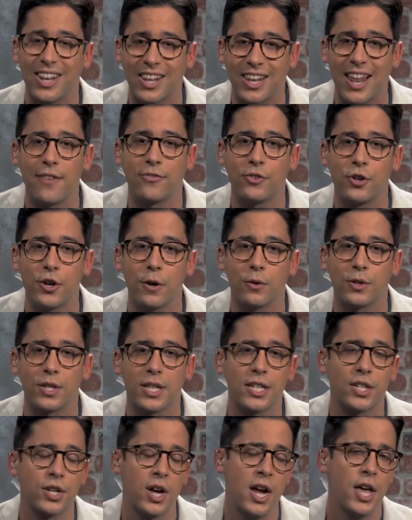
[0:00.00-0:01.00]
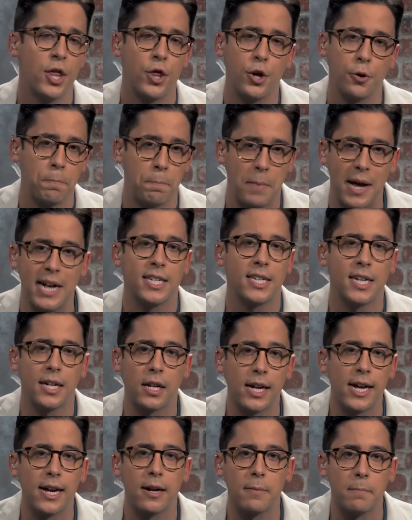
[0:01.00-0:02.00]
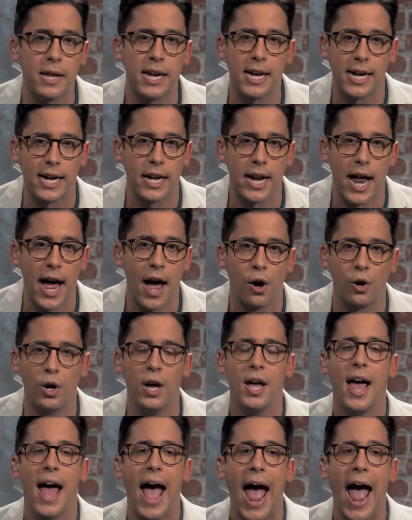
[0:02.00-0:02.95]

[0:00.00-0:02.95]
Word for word: The left knows this. They're basically admitting it now.